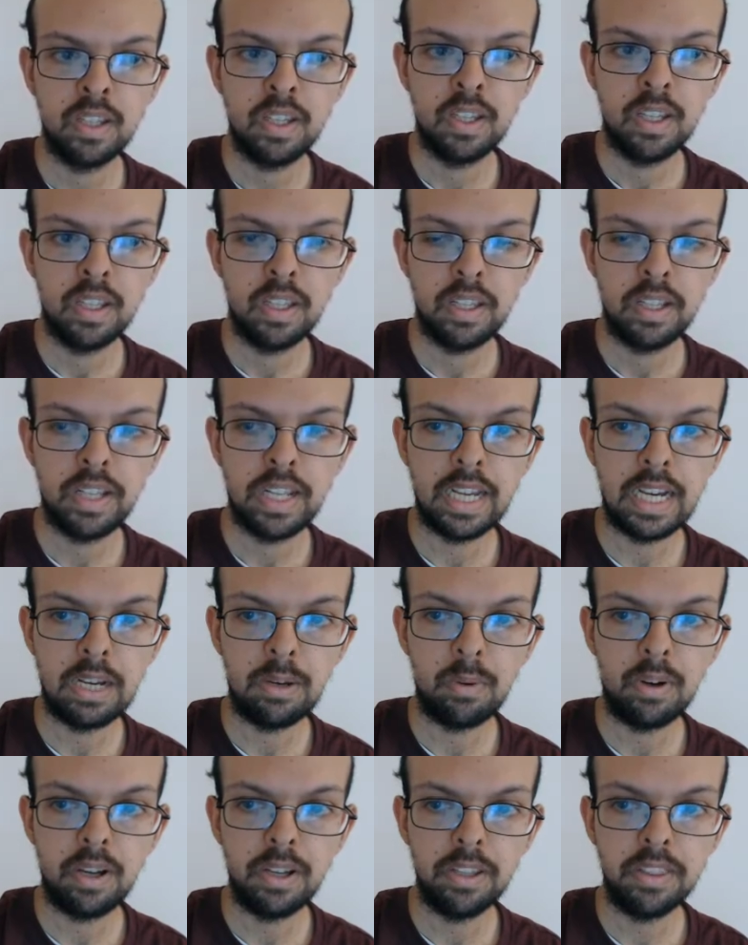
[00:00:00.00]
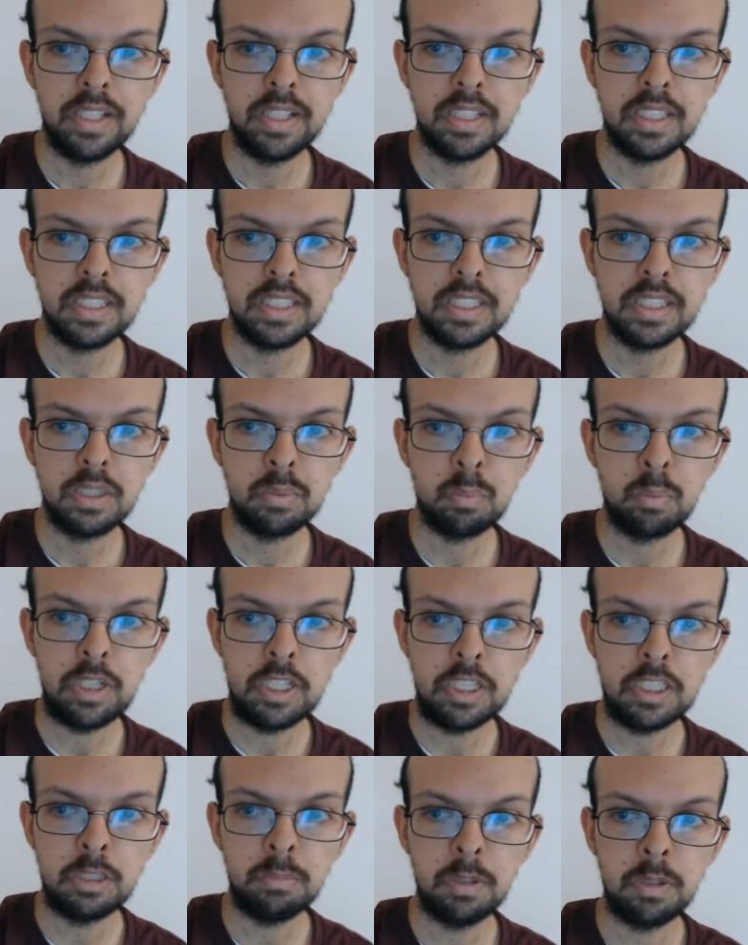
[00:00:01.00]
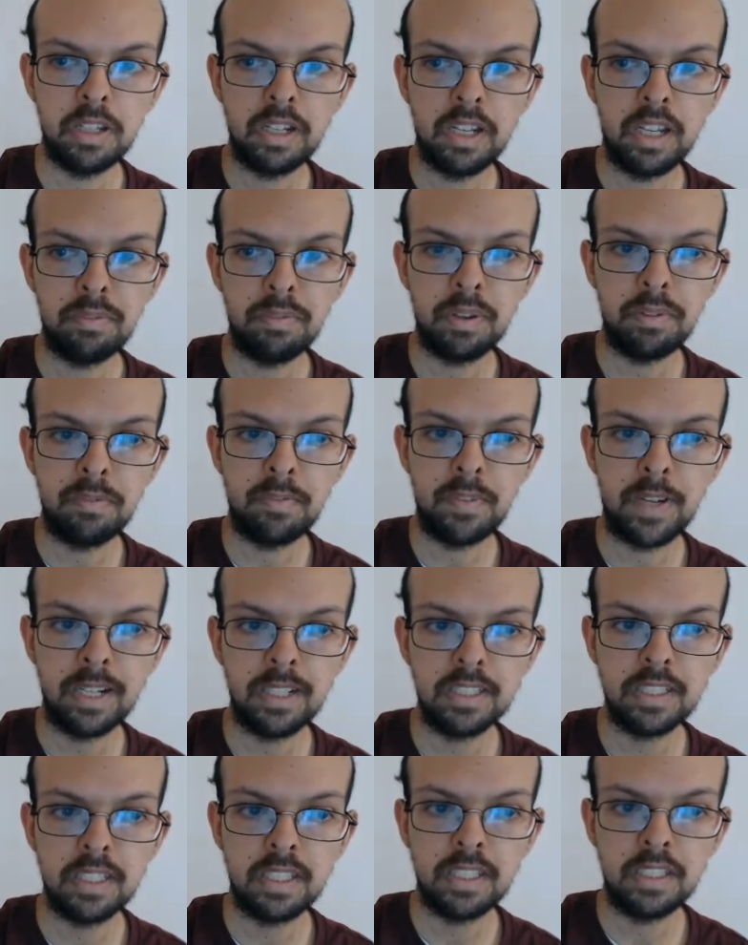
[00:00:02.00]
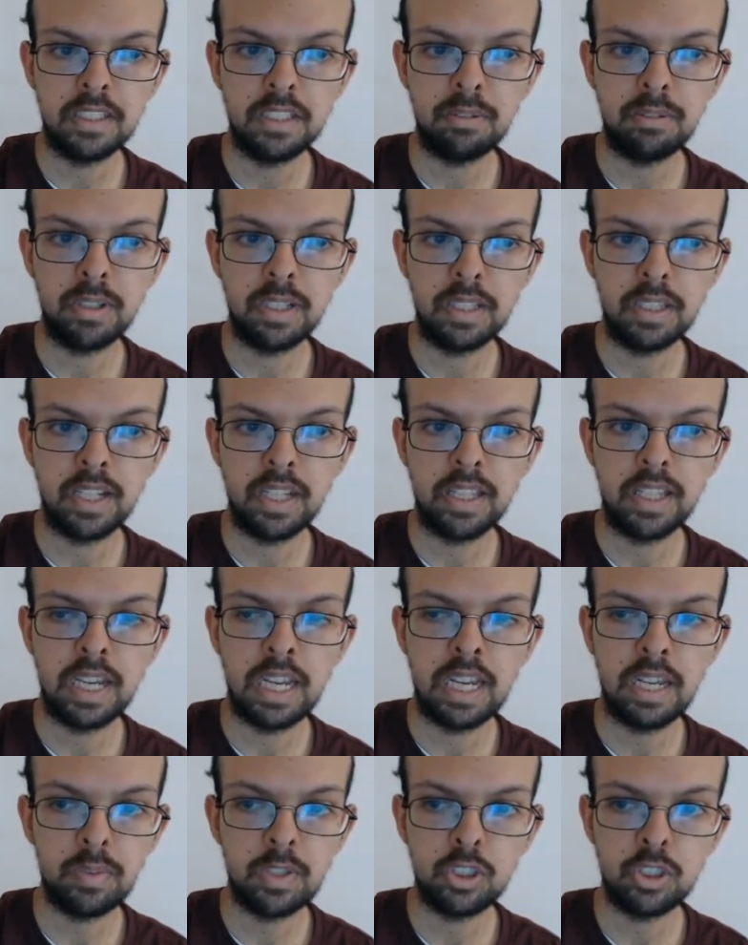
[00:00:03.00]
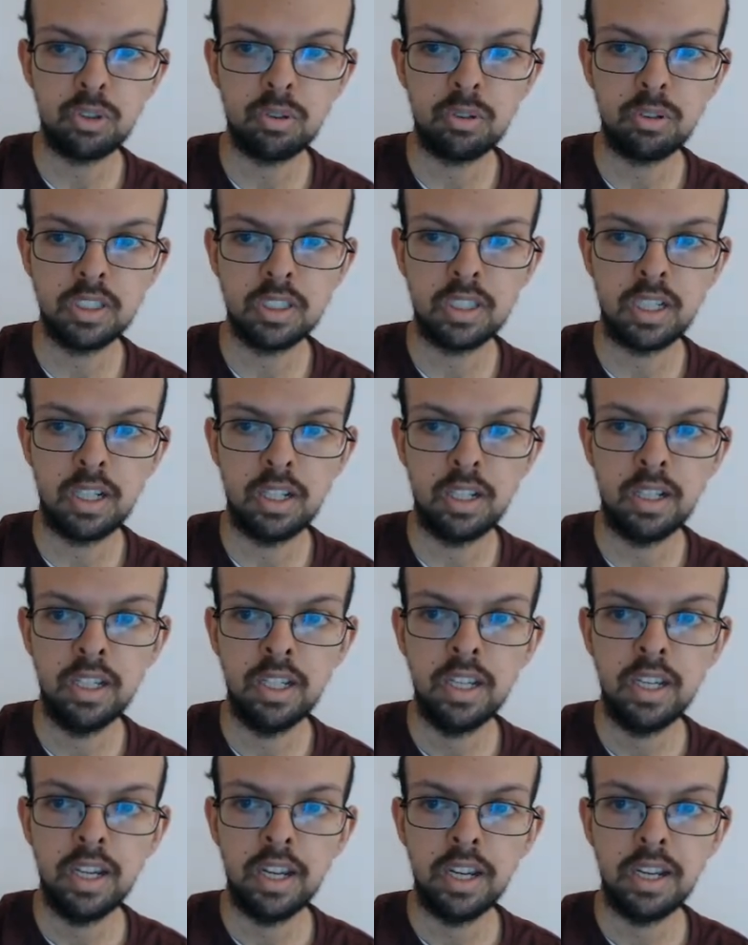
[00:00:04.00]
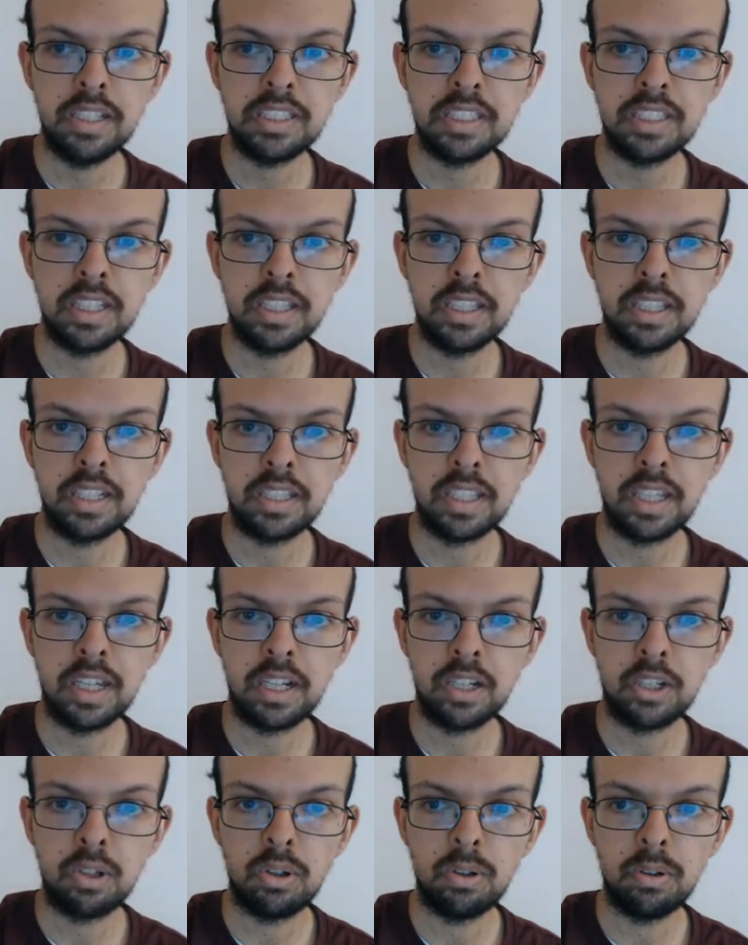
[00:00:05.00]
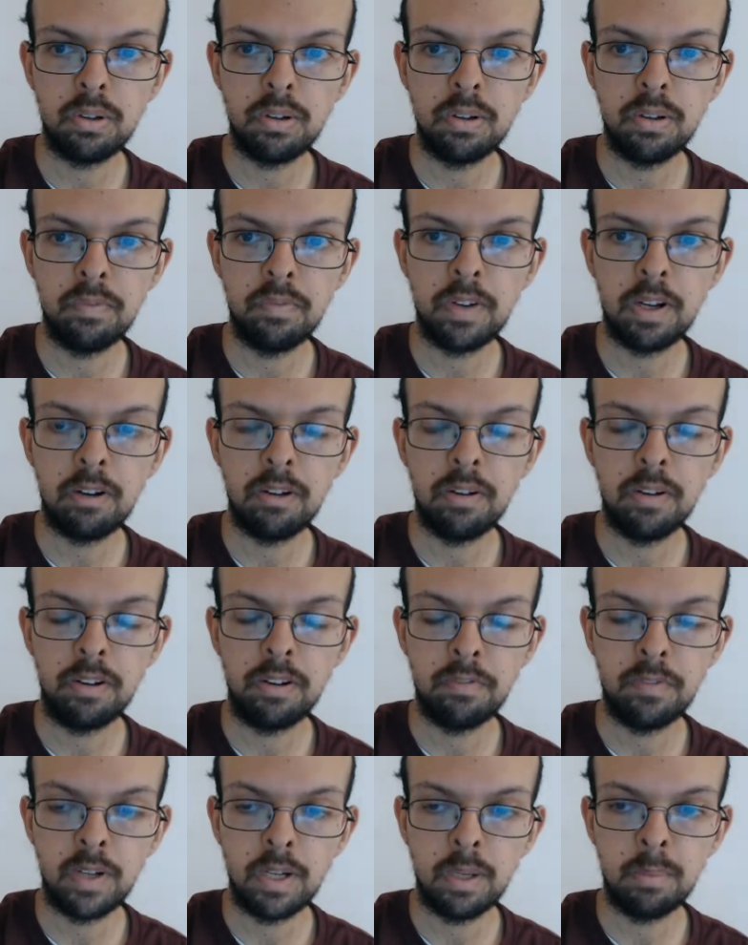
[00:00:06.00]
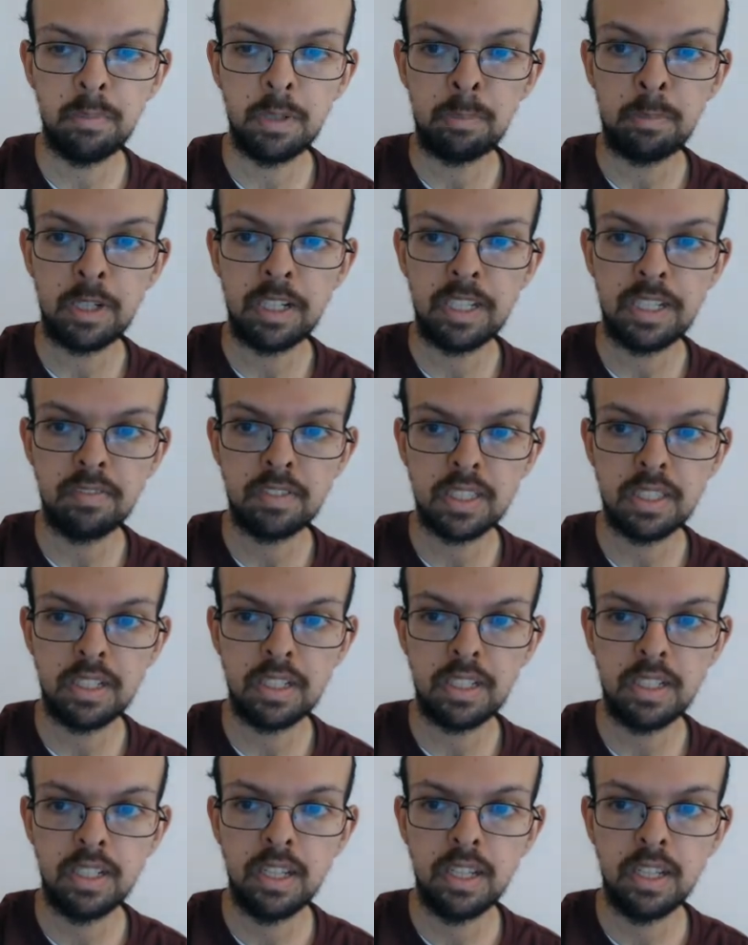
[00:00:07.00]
Now, I think this is a reasonable enough effect considering that the Heavy Strong Style is something that Gong very firmly believes in.